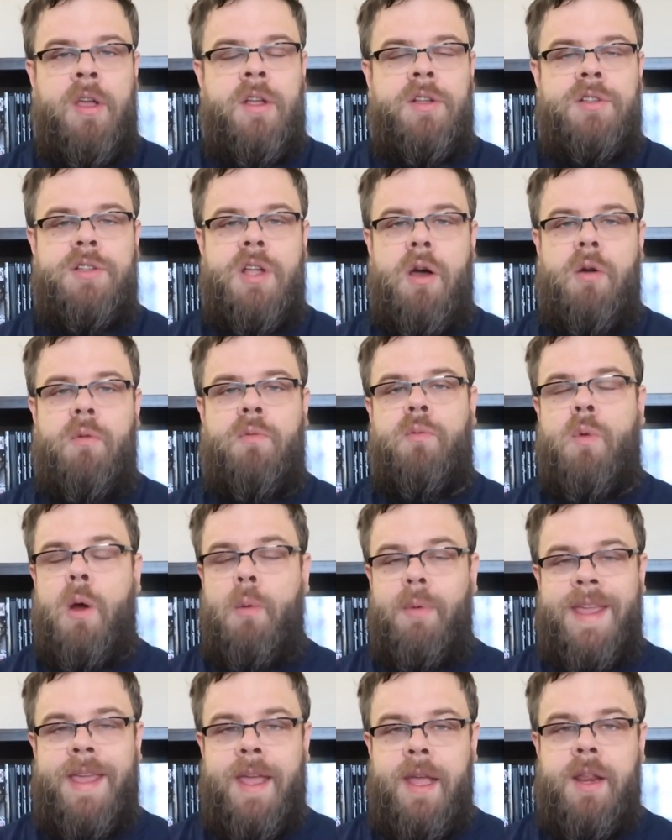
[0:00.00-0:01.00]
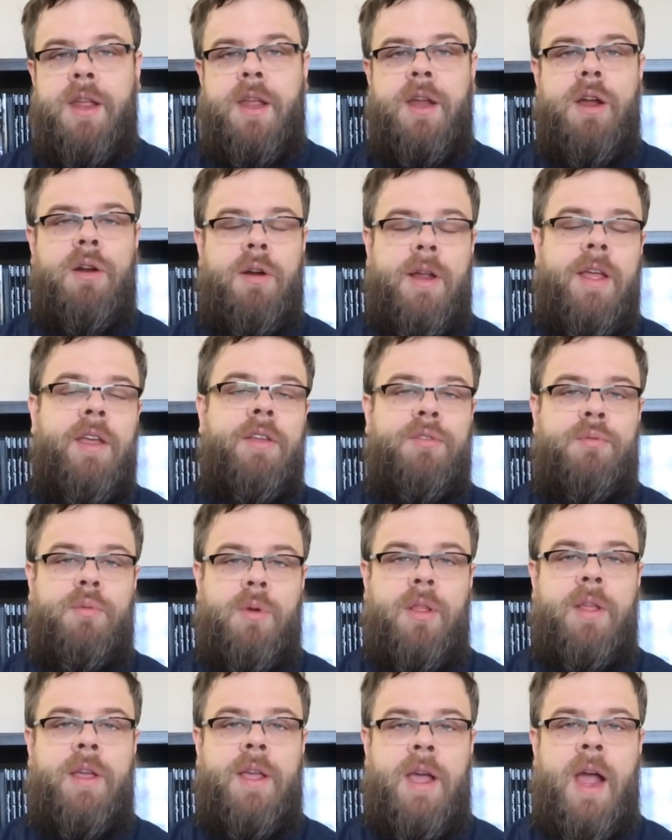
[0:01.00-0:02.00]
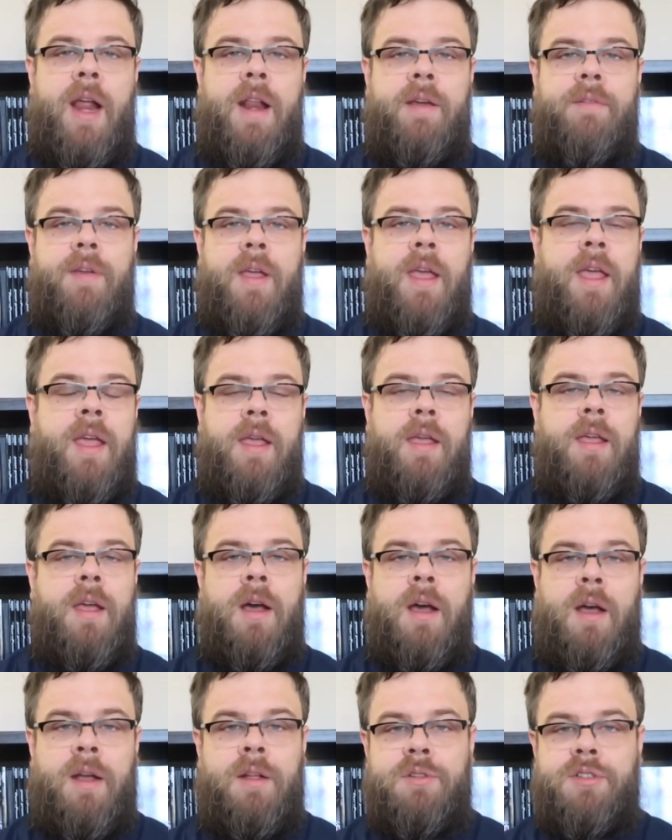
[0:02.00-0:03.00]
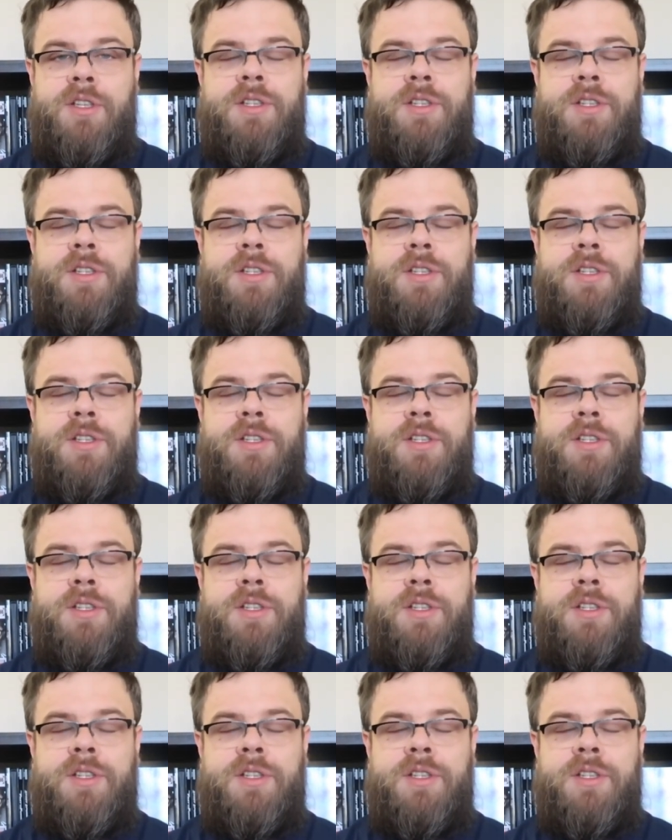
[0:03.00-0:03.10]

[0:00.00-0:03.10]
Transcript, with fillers: So what we get here is really kind of a uh,